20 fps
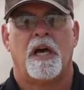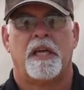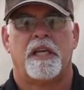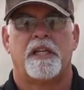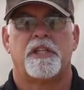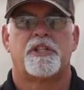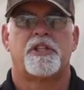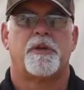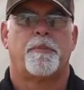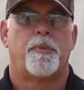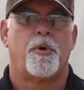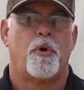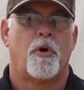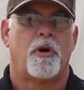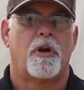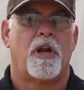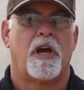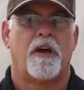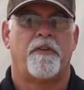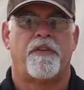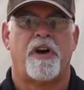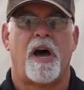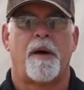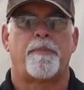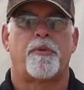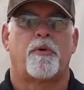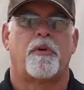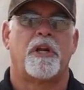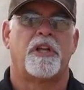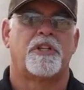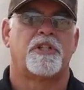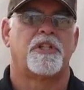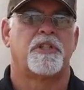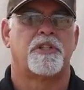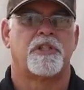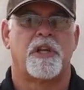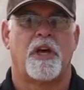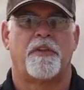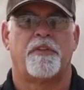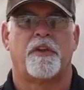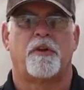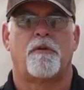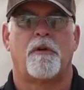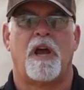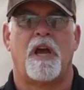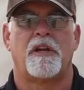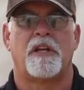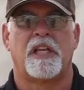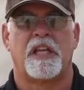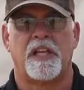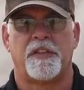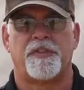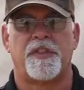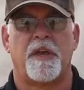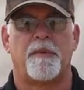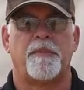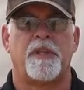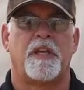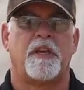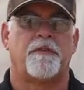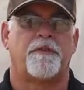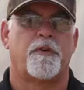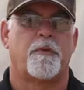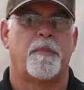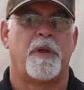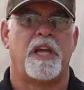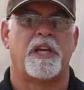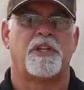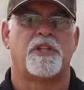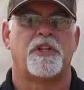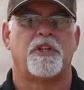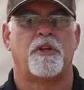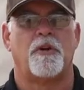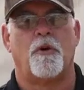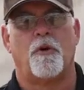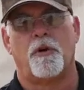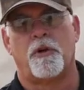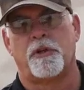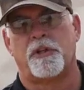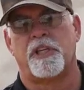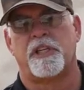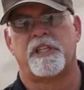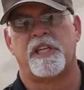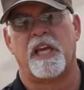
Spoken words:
in support of operations on the ground to get them the information or to